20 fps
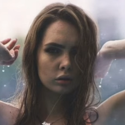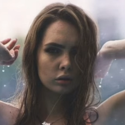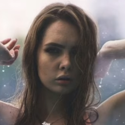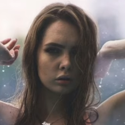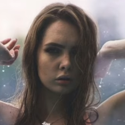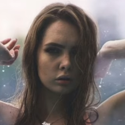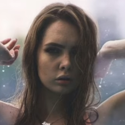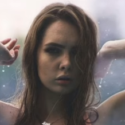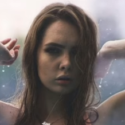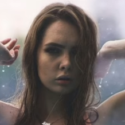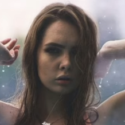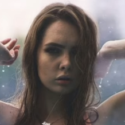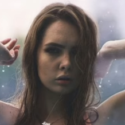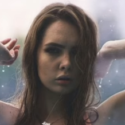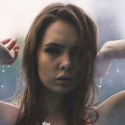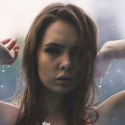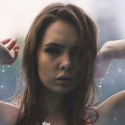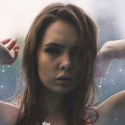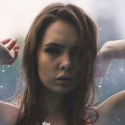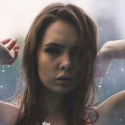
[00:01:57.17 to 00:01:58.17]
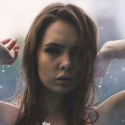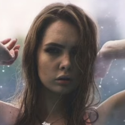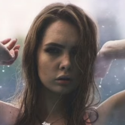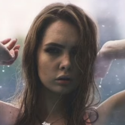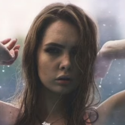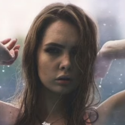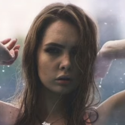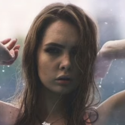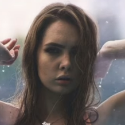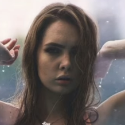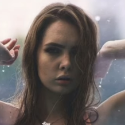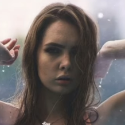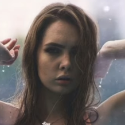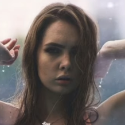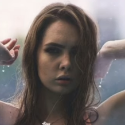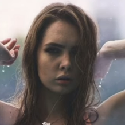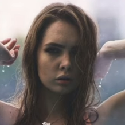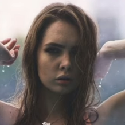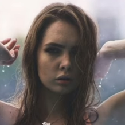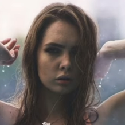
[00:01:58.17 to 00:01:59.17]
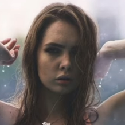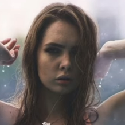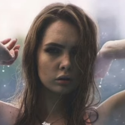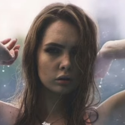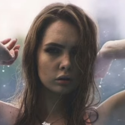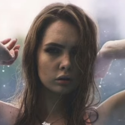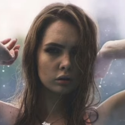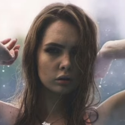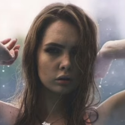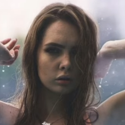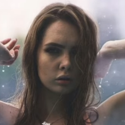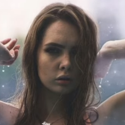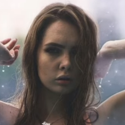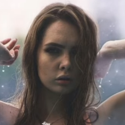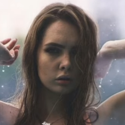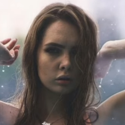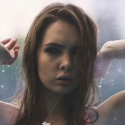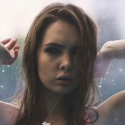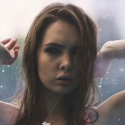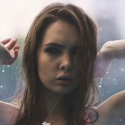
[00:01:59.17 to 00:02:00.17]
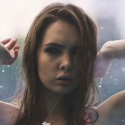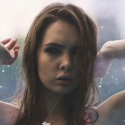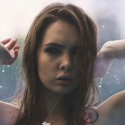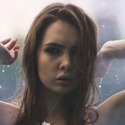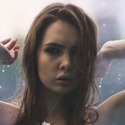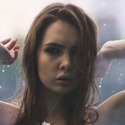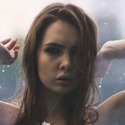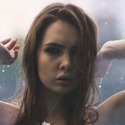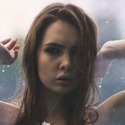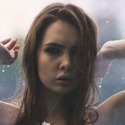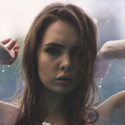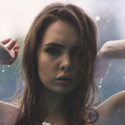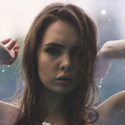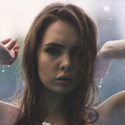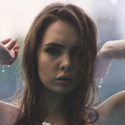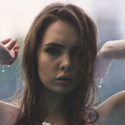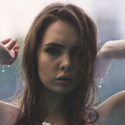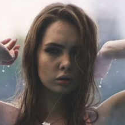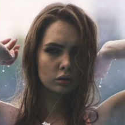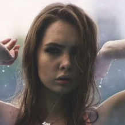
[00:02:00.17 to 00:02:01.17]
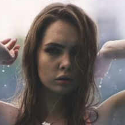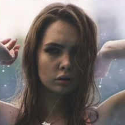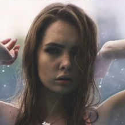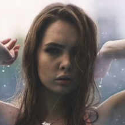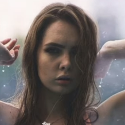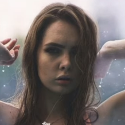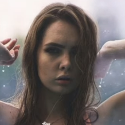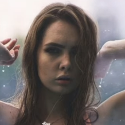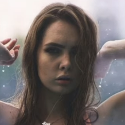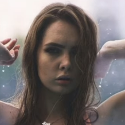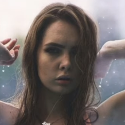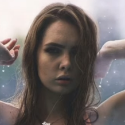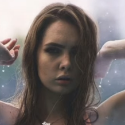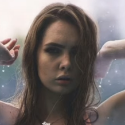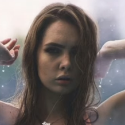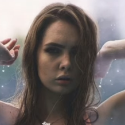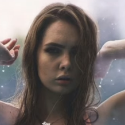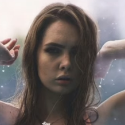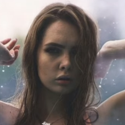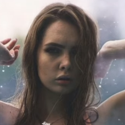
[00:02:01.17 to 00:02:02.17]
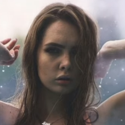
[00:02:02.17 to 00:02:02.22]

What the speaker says: [no speech]